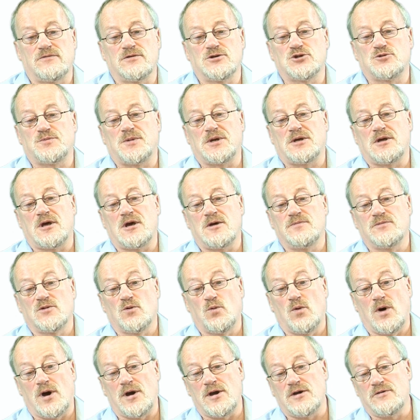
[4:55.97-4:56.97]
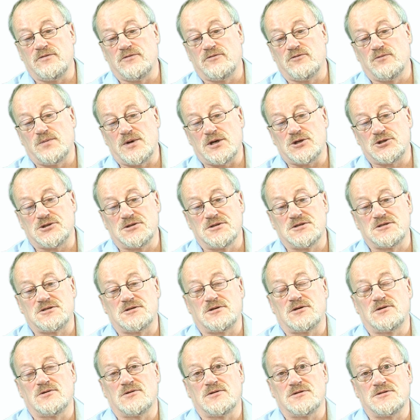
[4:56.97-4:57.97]
which became the Why Information
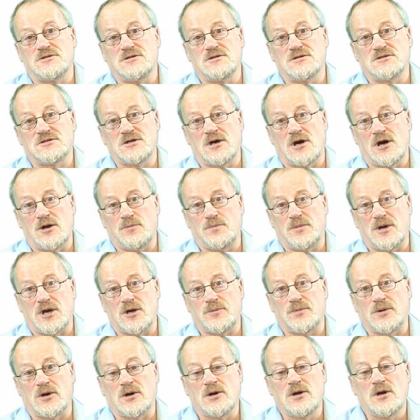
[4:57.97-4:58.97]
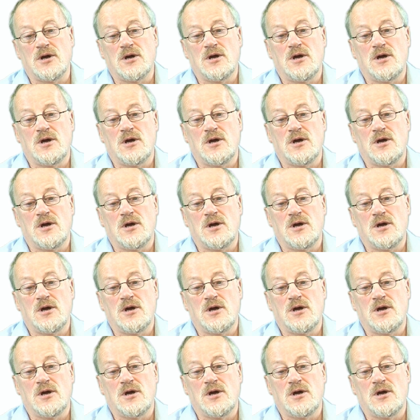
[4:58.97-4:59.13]
Security is Hard paper,